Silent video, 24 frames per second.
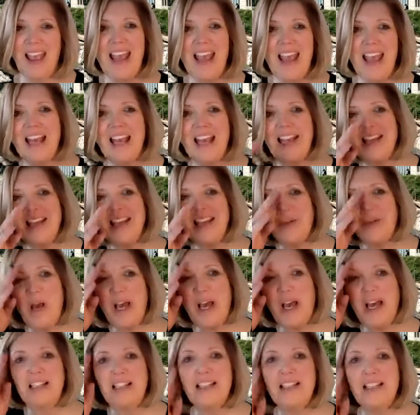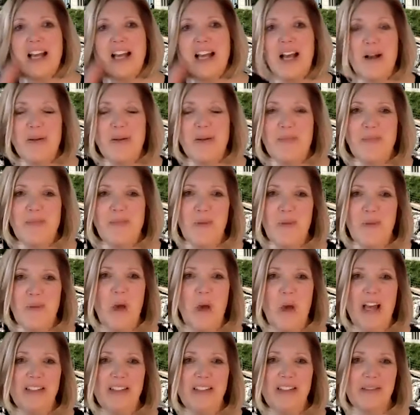And I think
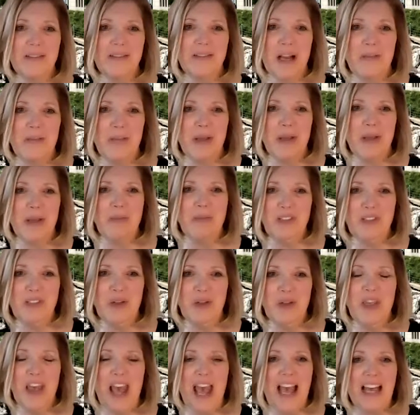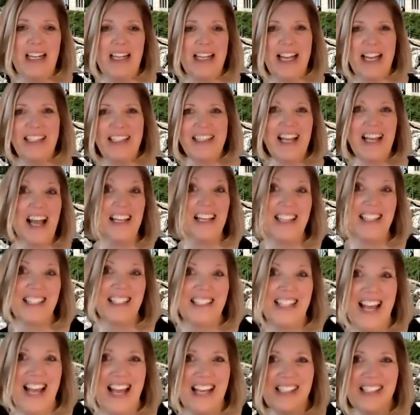while people do that, I'd
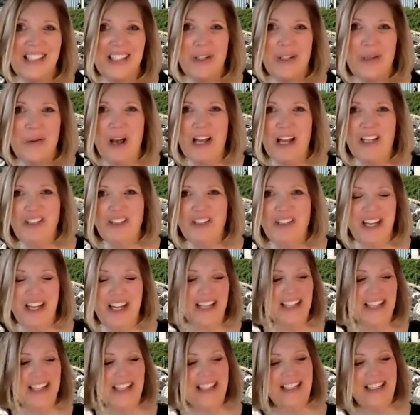like to ask a question.